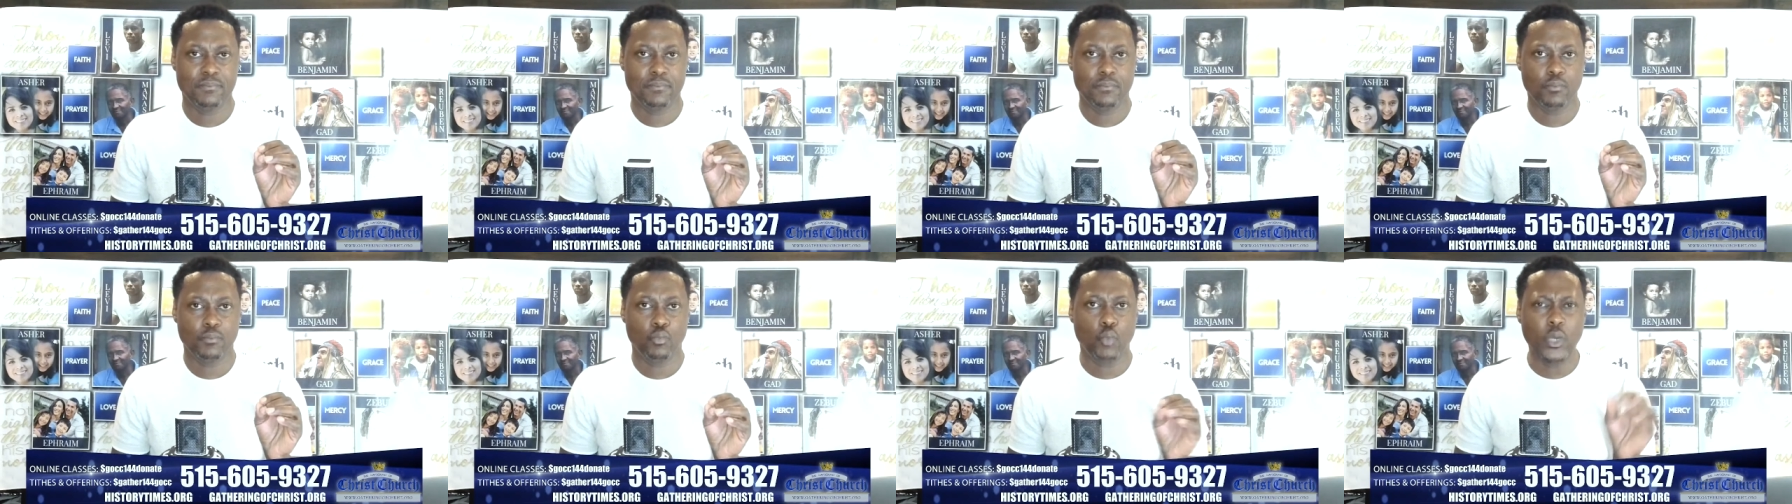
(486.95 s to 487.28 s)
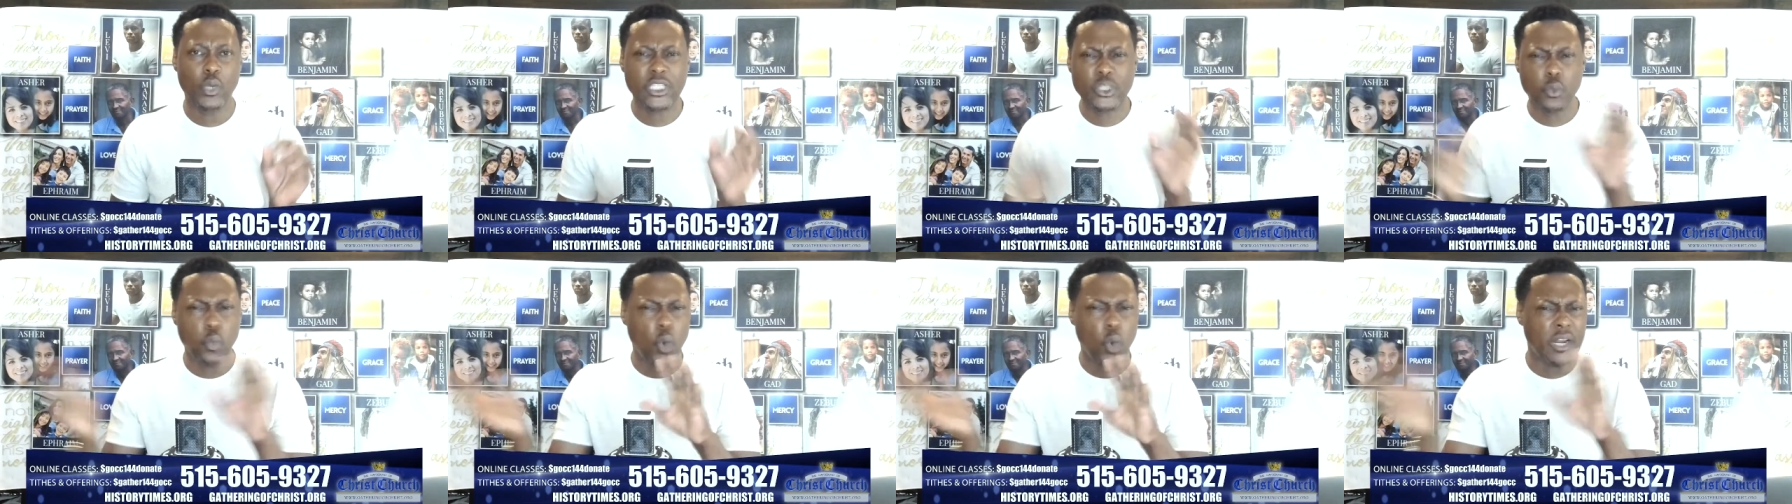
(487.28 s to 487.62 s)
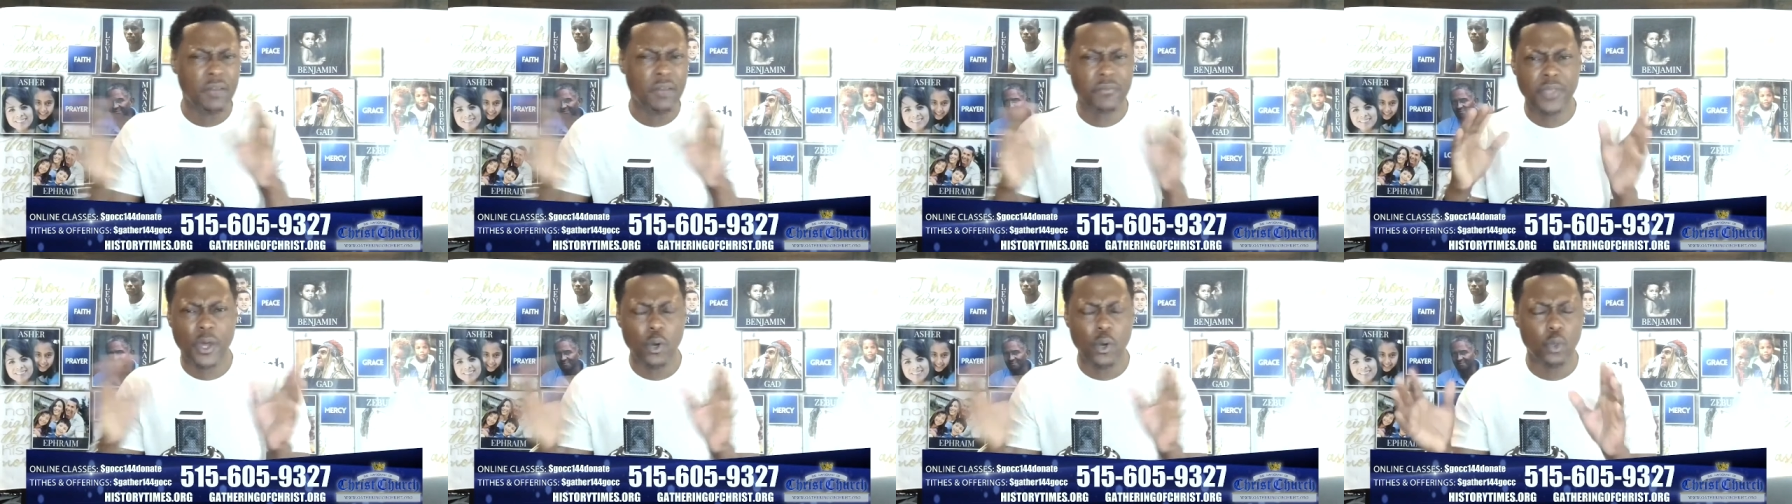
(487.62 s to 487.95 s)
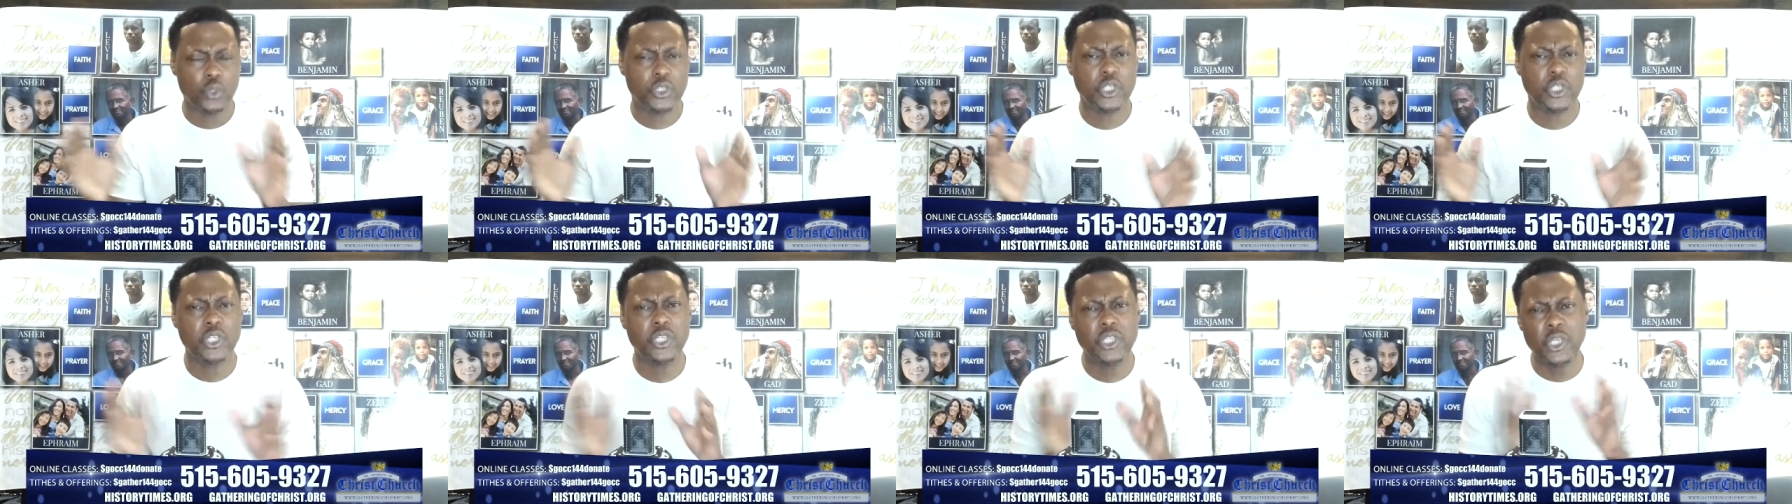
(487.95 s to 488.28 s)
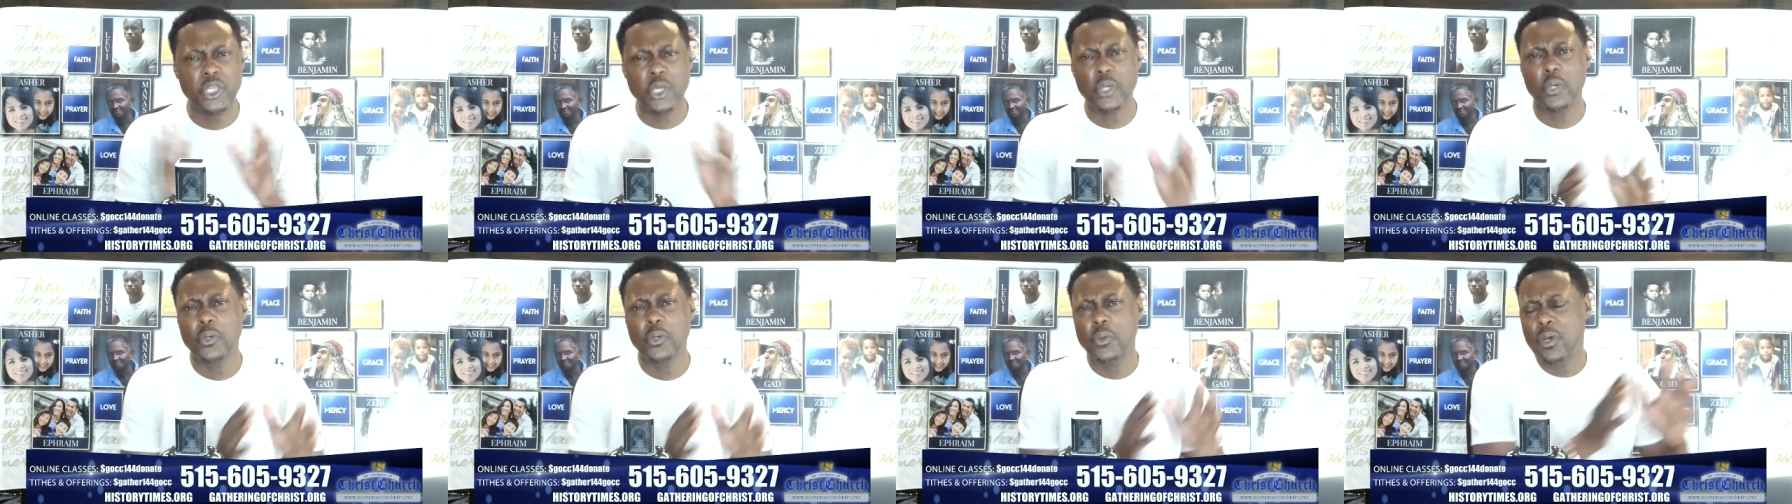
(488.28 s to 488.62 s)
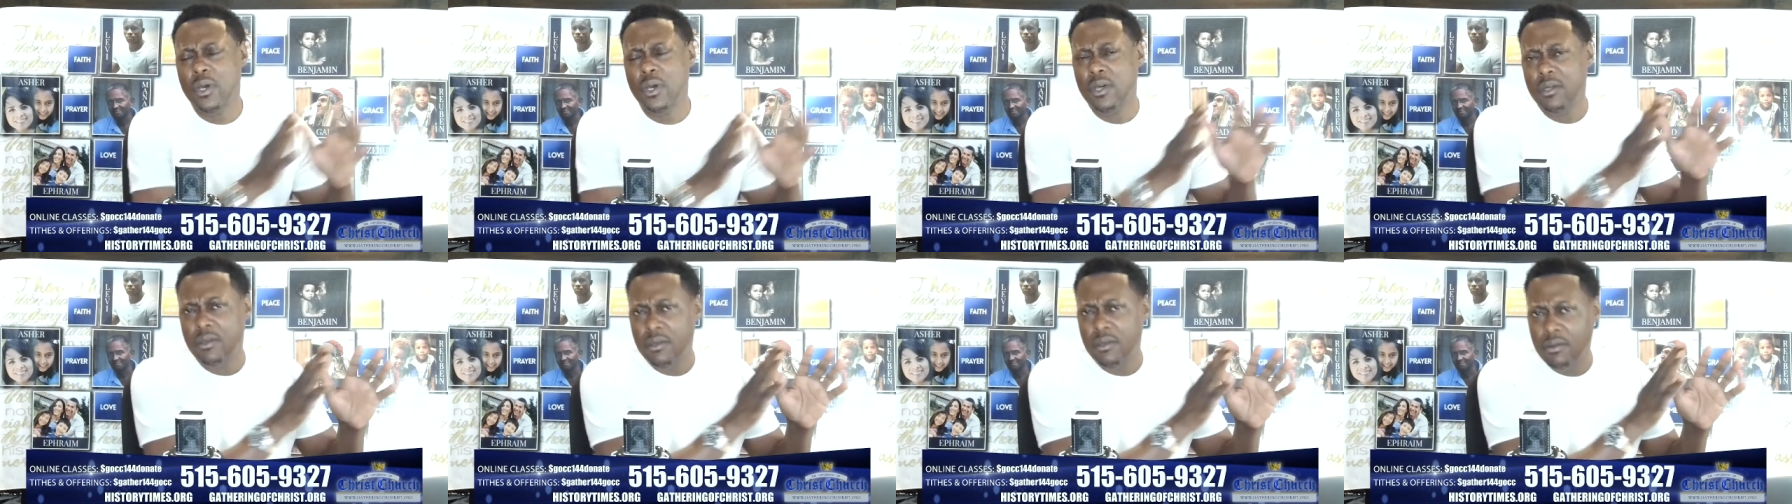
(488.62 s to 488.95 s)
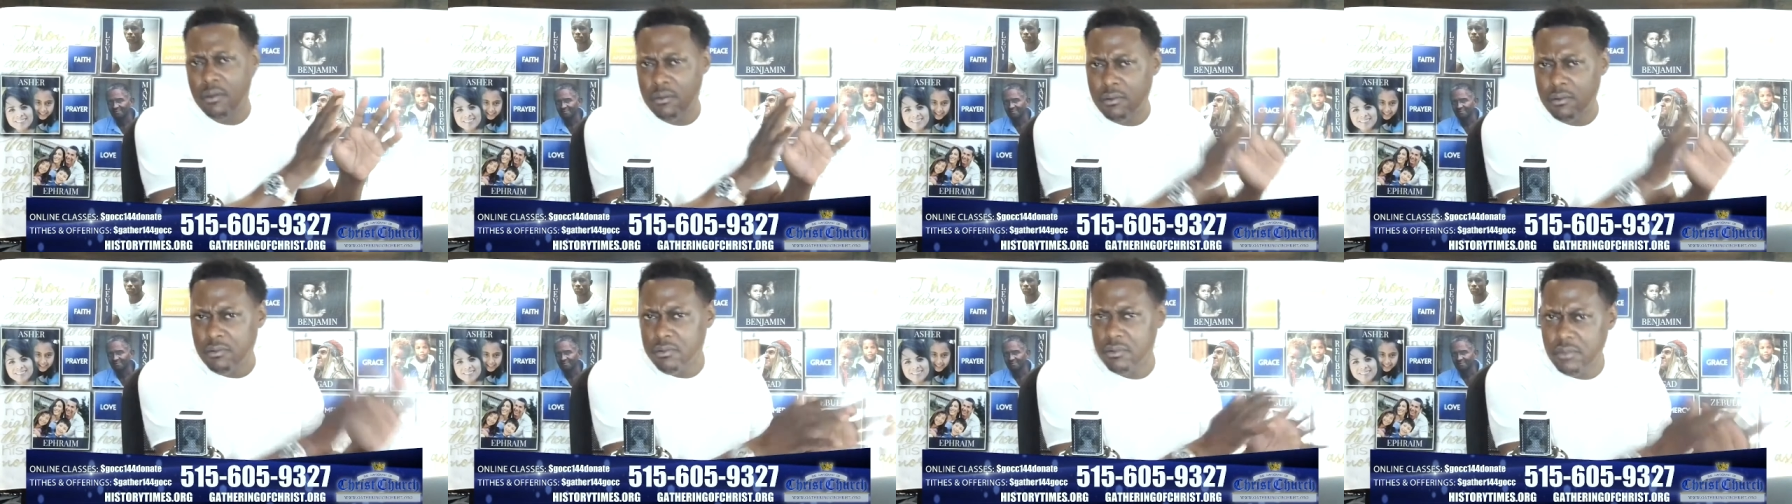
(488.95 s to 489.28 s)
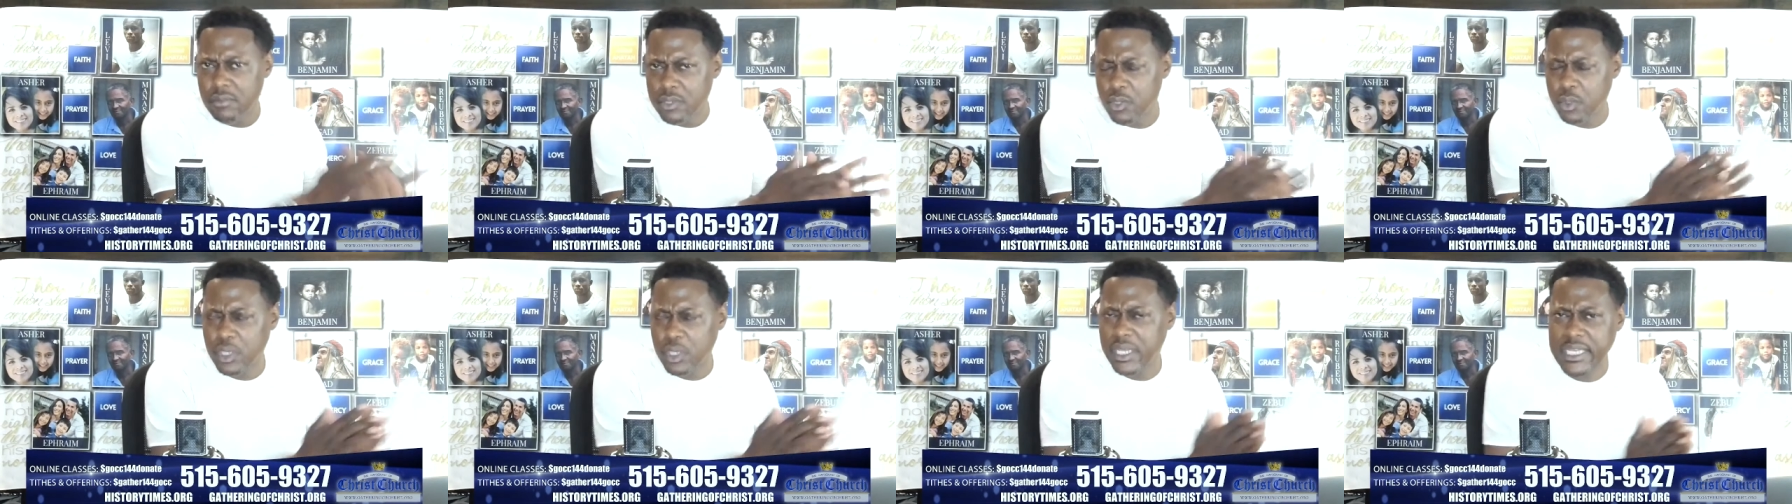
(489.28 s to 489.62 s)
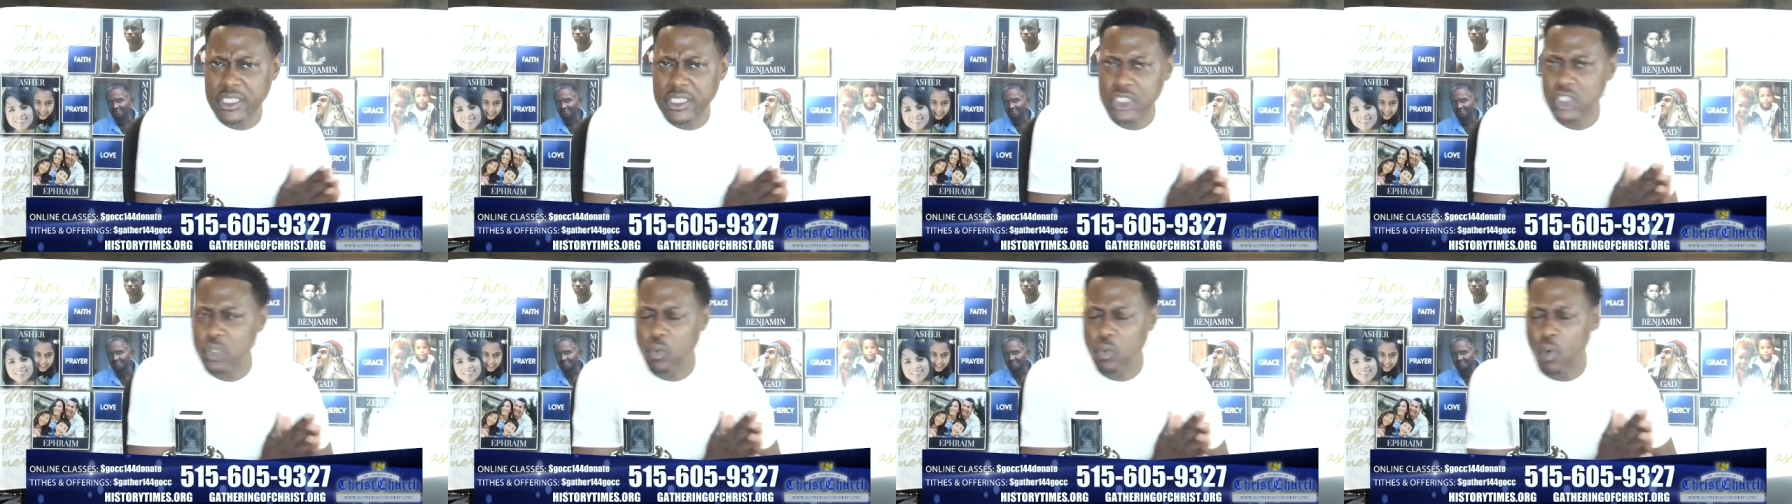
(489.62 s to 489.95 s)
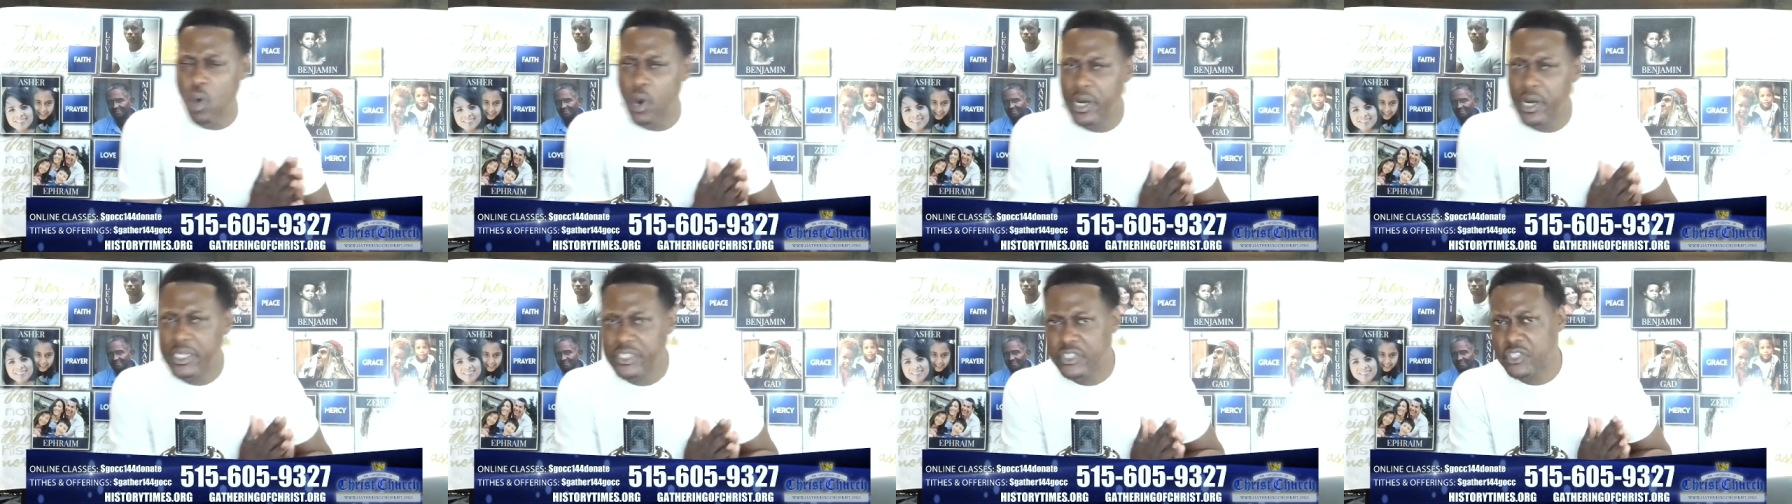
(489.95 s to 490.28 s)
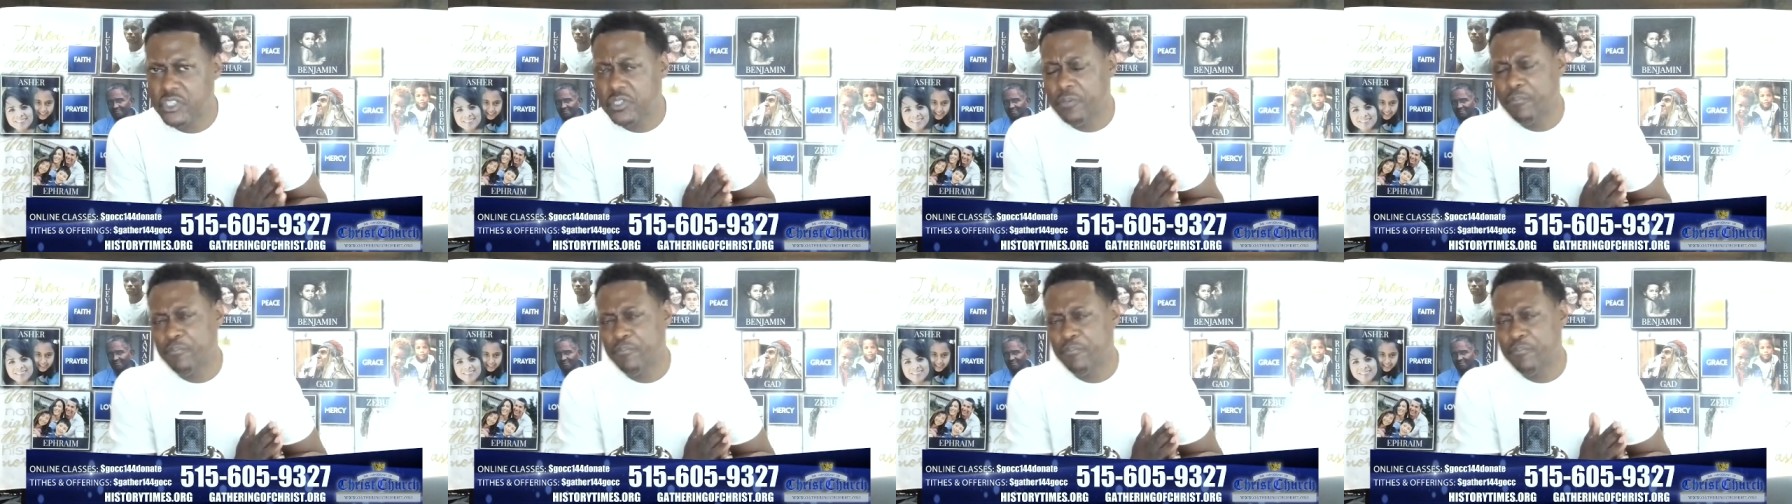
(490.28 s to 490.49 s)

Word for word: Which one of those you you lean towards?